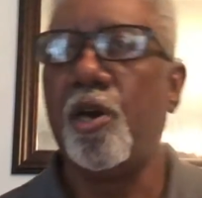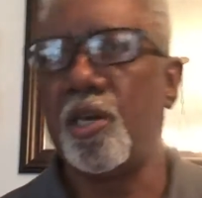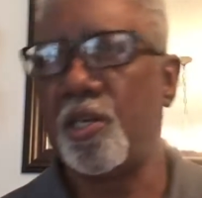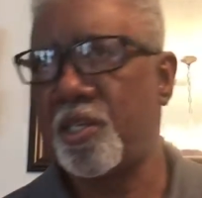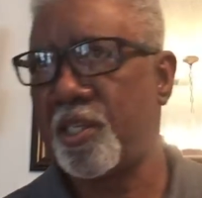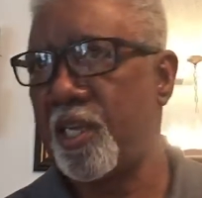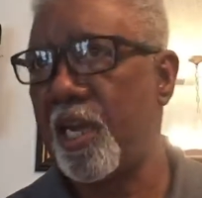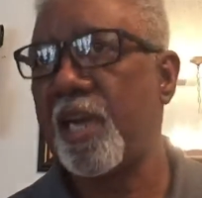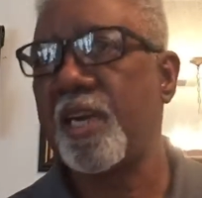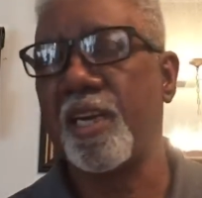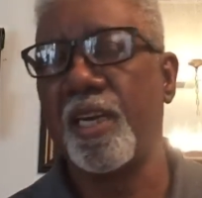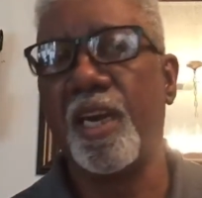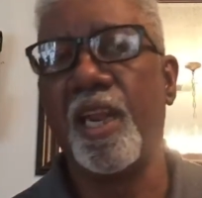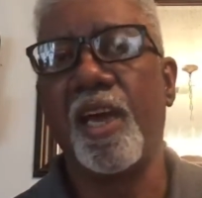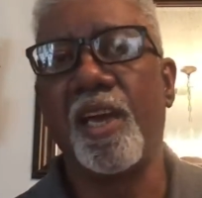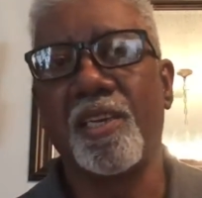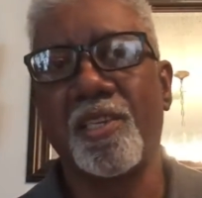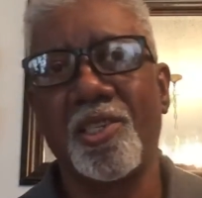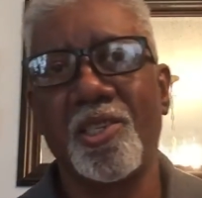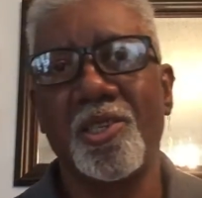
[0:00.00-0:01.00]
or second
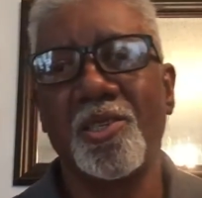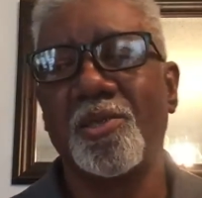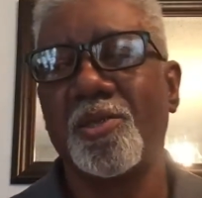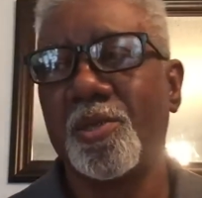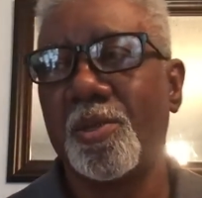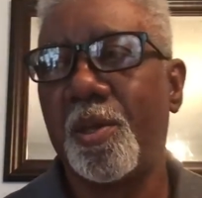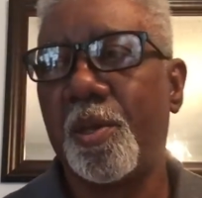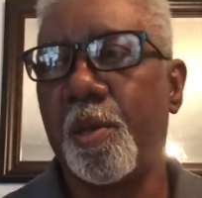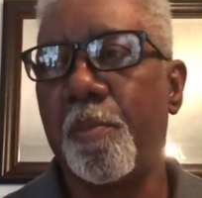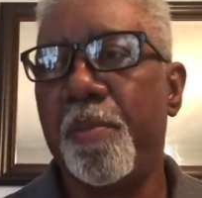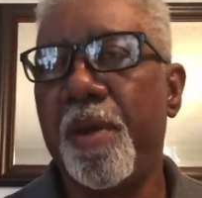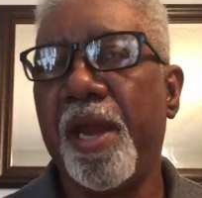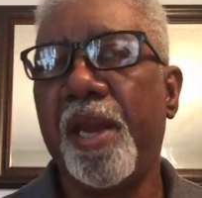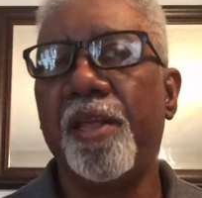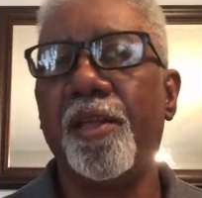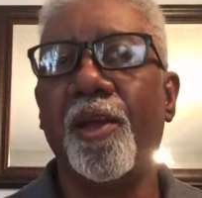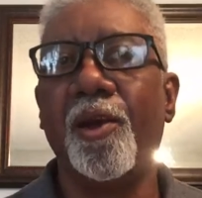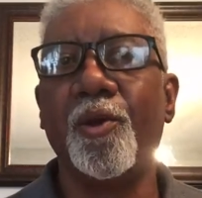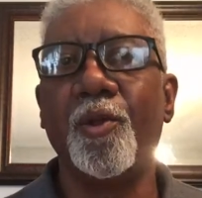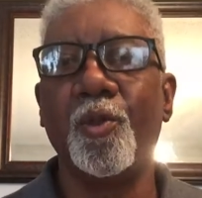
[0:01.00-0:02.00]
lecture,
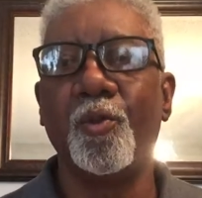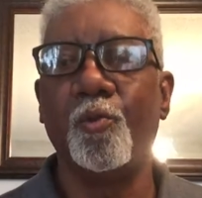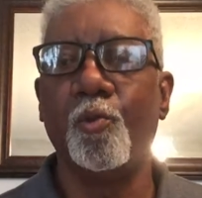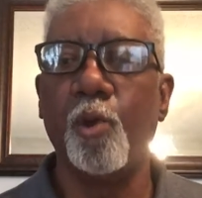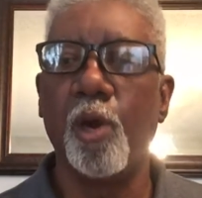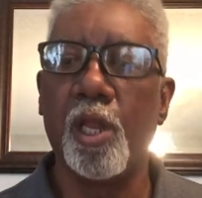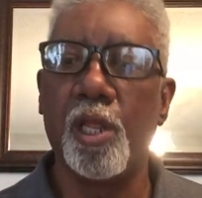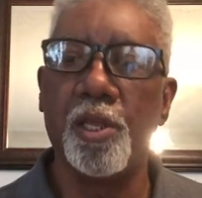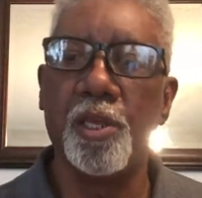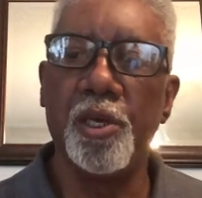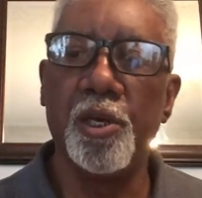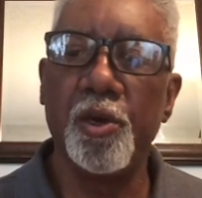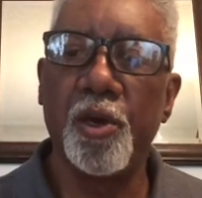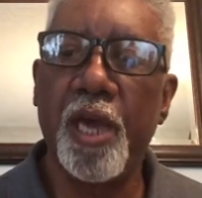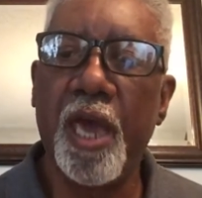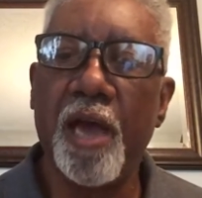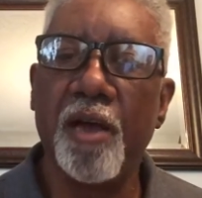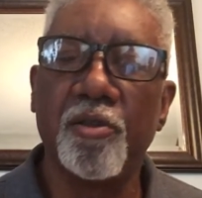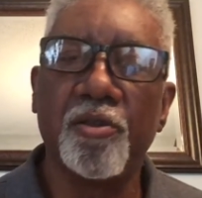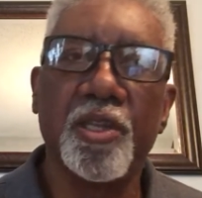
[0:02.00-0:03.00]
depending on whether you
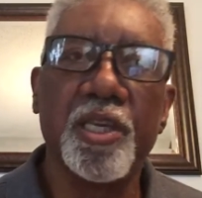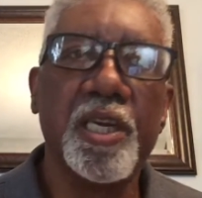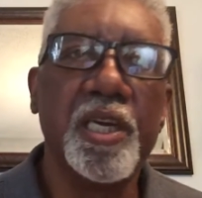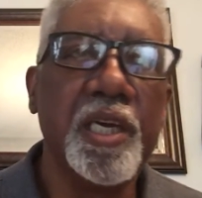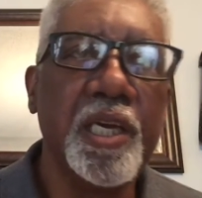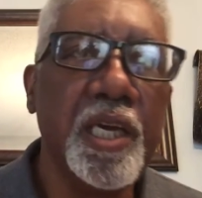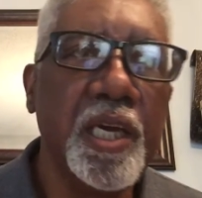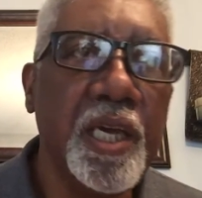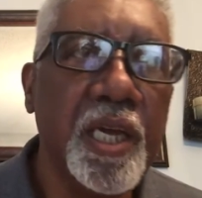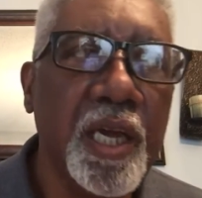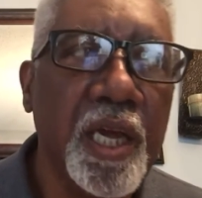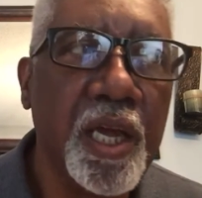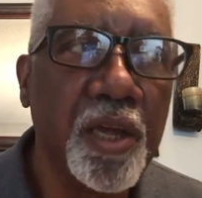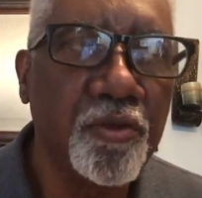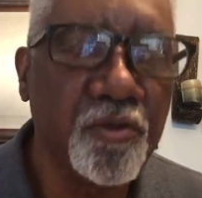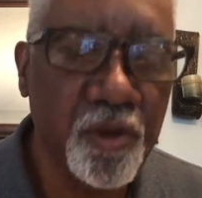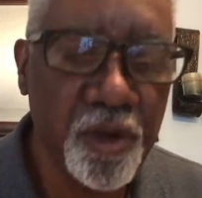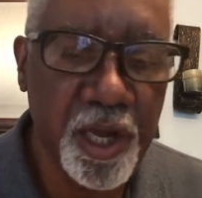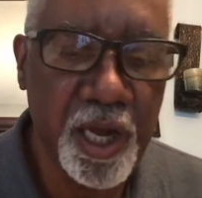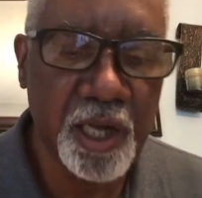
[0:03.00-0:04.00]
count the
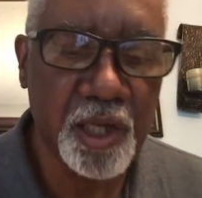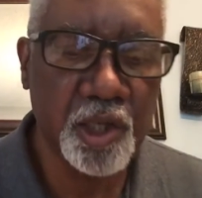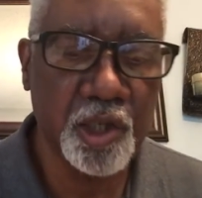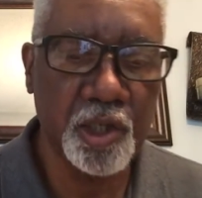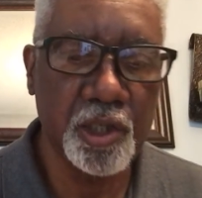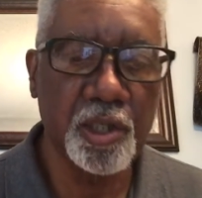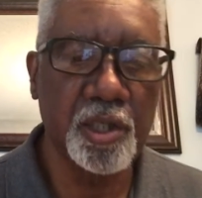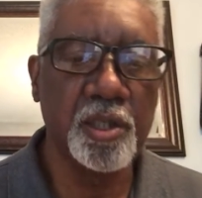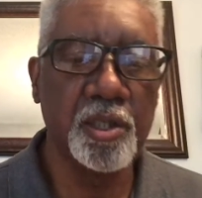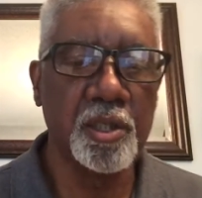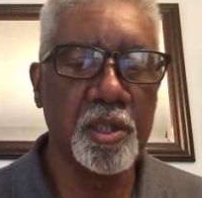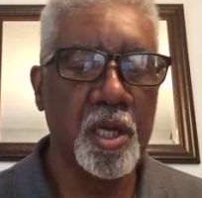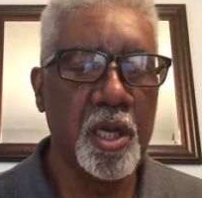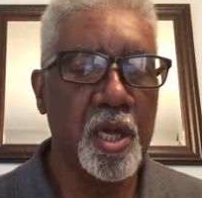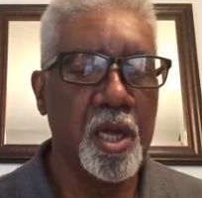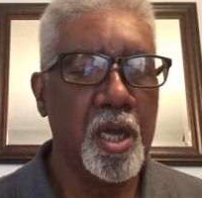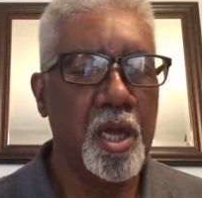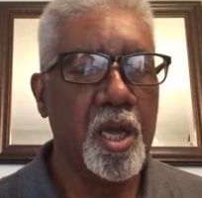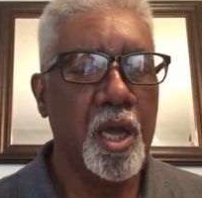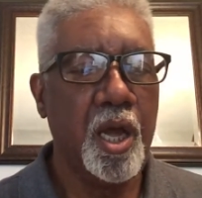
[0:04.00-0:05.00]
introduction
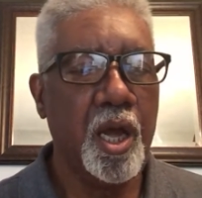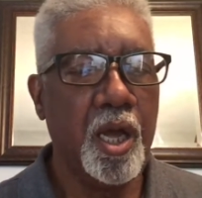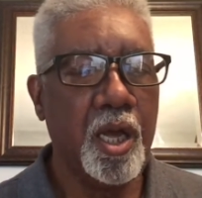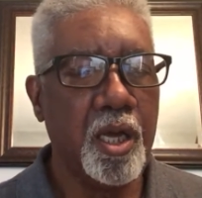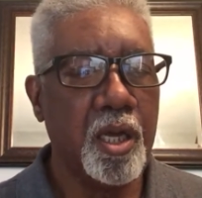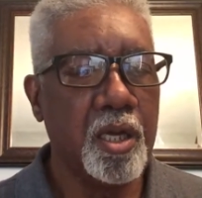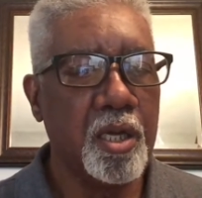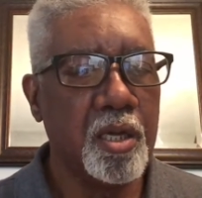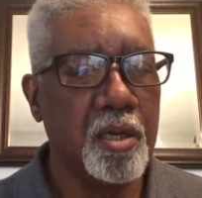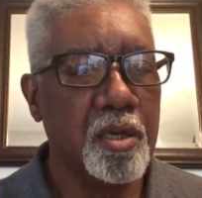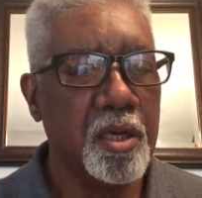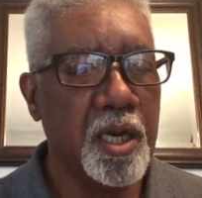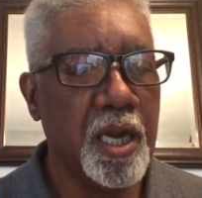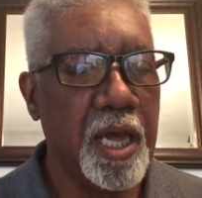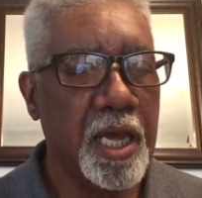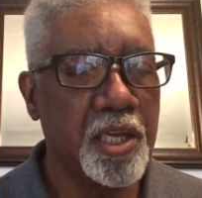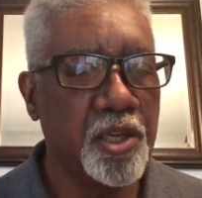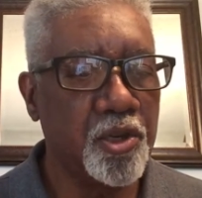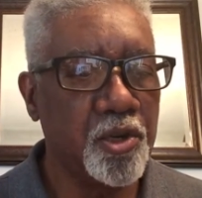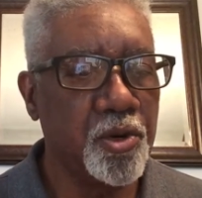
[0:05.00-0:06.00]

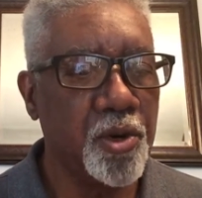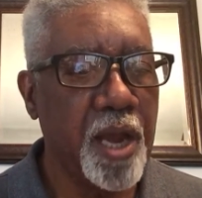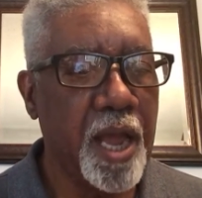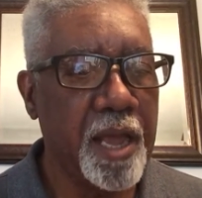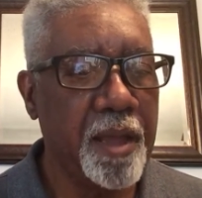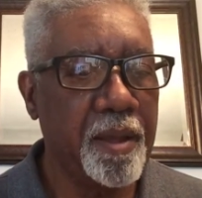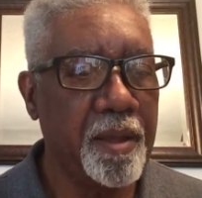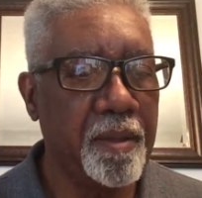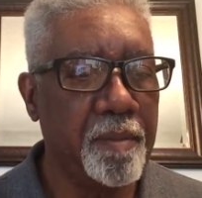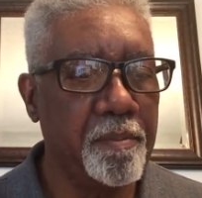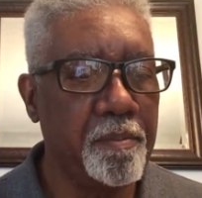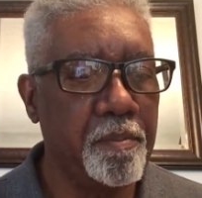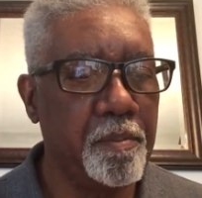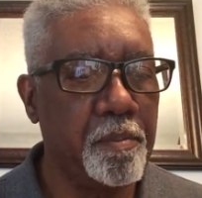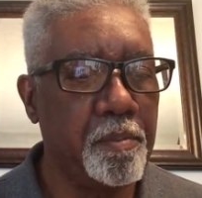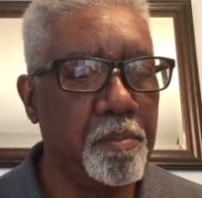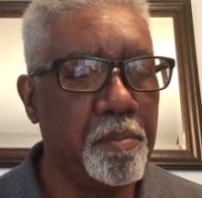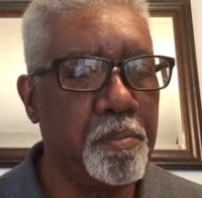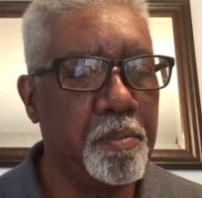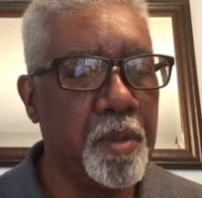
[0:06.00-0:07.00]
lecture I
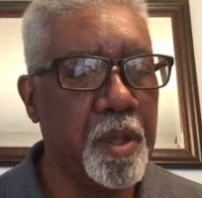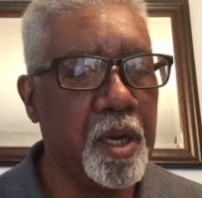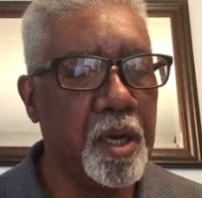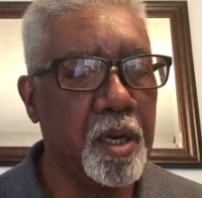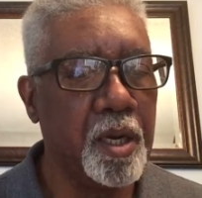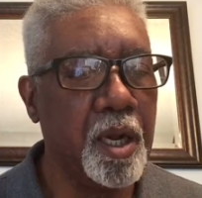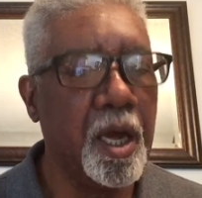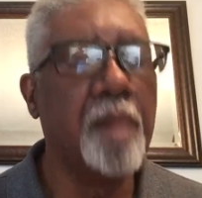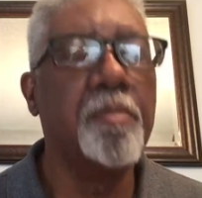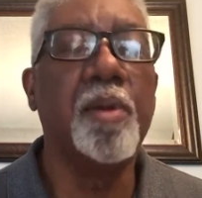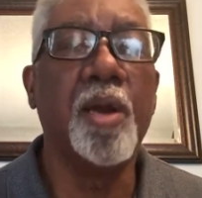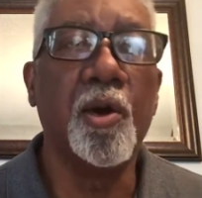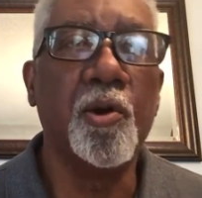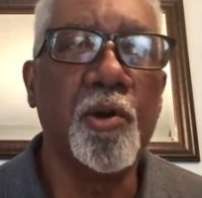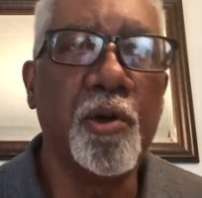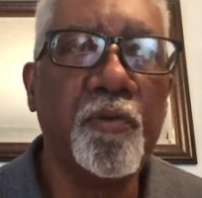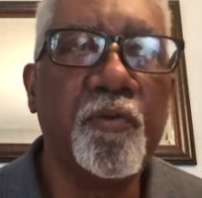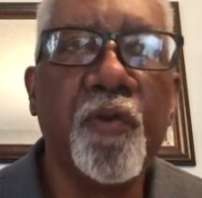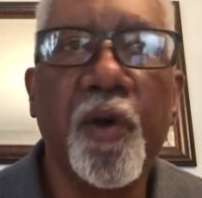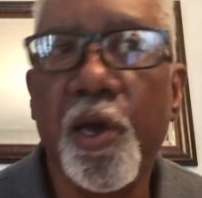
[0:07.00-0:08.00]

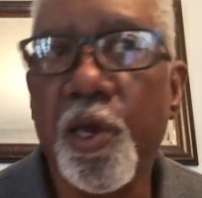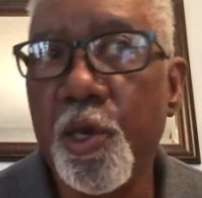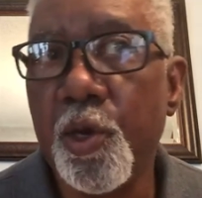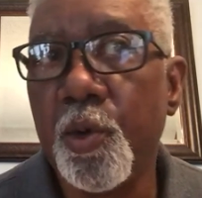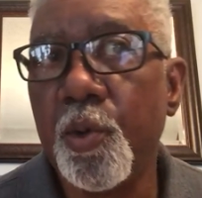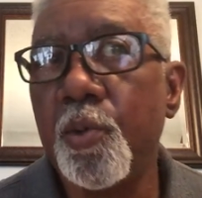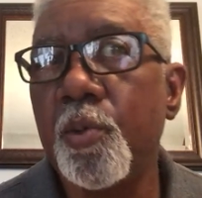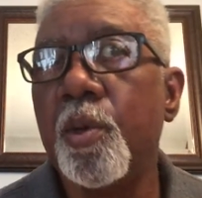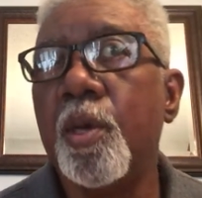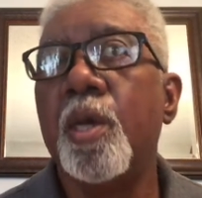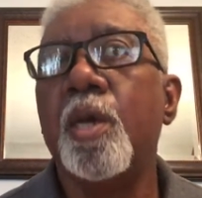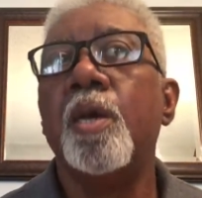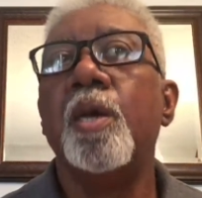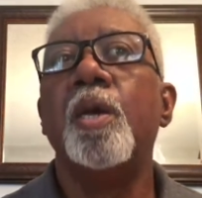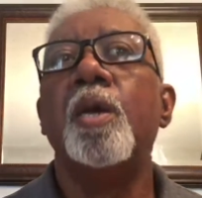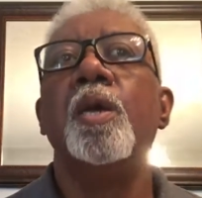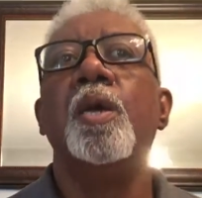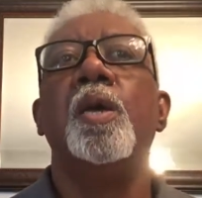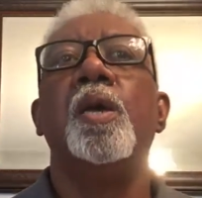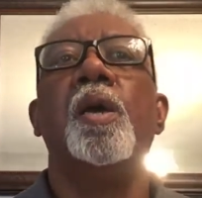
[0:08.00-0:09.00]
uploaded for you.
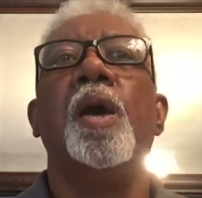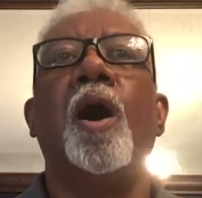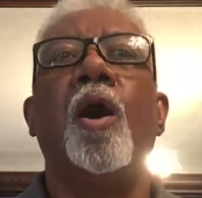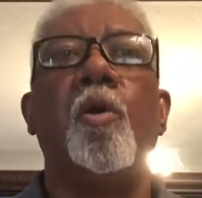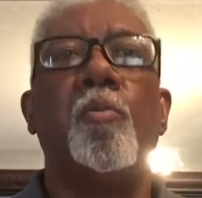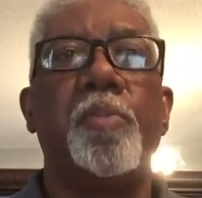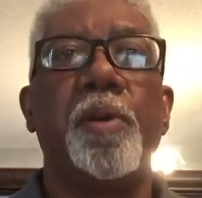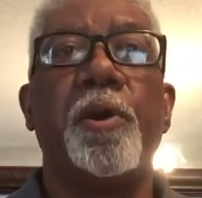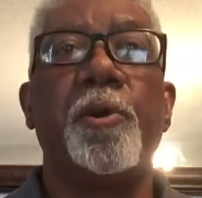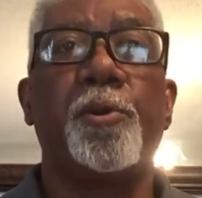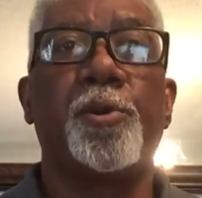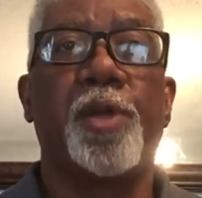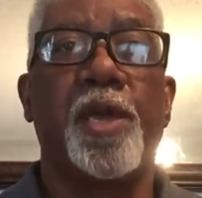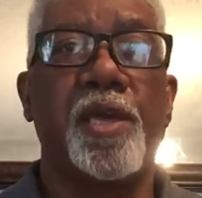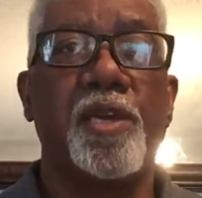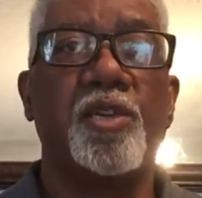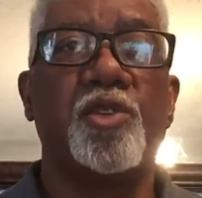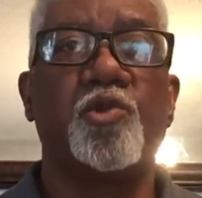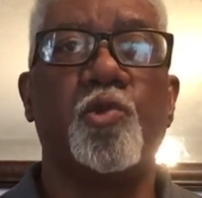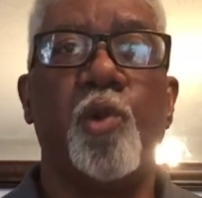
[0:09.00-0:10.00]
Hope everything is